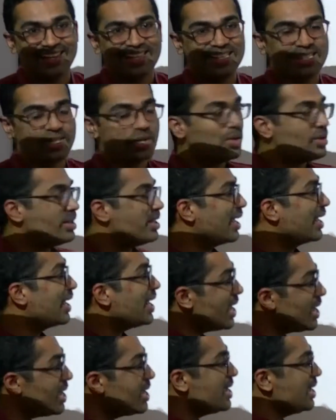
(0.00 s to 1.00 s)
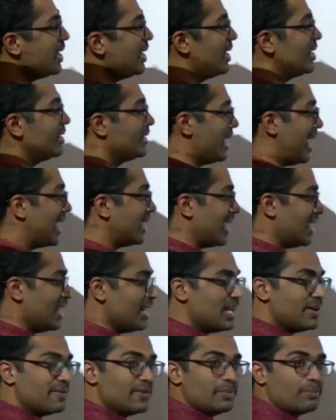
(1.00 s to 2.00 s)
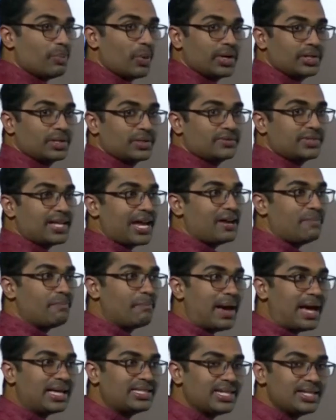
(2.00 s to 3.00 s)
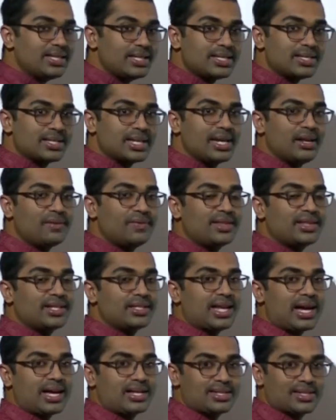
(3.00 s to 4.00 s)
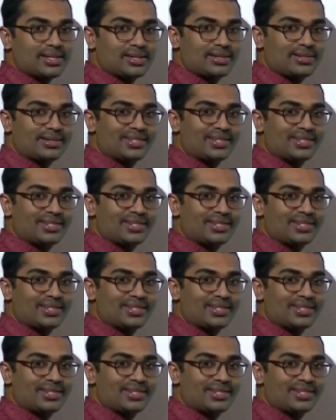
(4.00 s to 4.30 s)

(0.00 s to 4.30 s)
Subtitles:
So the key is at any given point of time, matching the skill with the task.